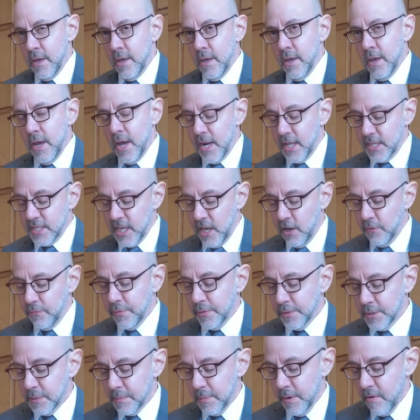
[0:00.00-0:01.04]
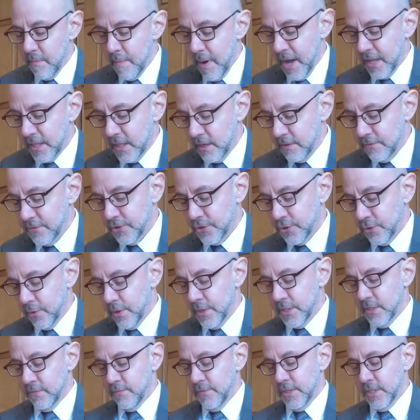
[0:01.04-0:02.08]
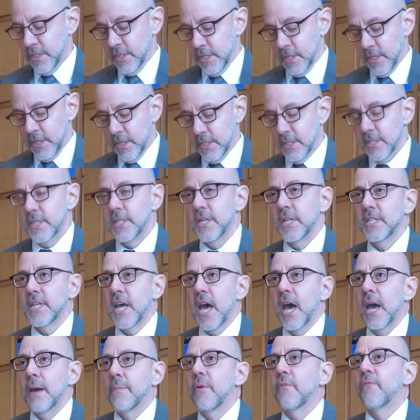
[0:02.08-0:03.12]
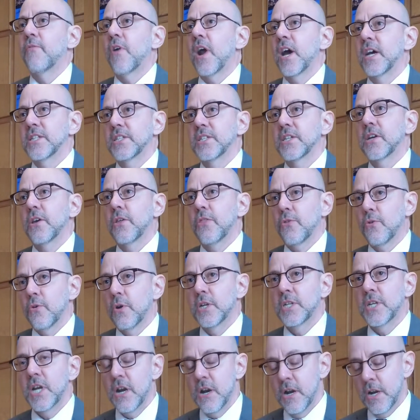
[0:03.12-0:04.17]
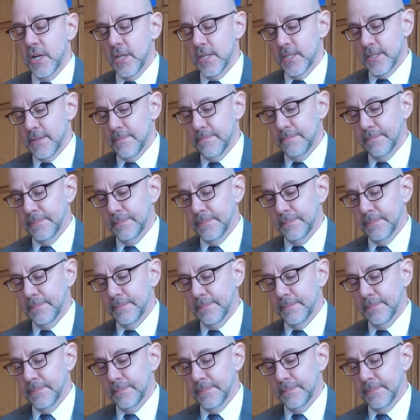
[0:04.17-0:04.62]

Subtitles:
And it's helpful to be reminded of stories of resilience in a time of rising authoritarianism.